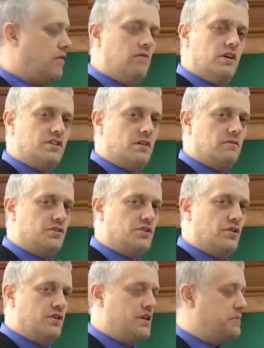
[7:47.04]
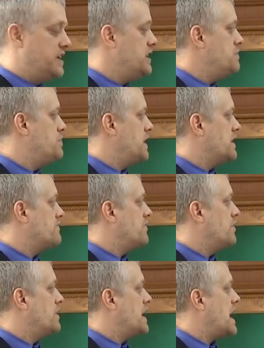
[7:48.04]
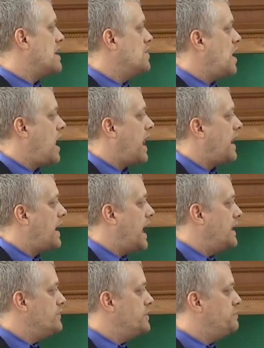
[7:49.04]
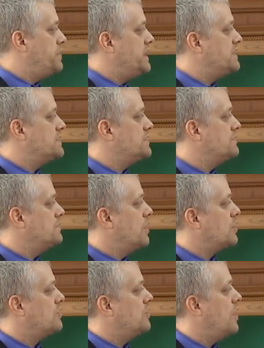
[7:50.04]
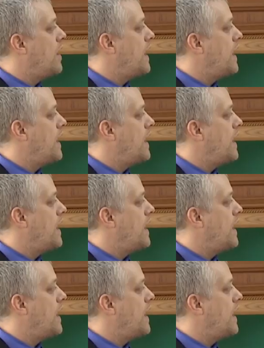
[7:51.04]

which I will show you in a minute, but for now I repeat what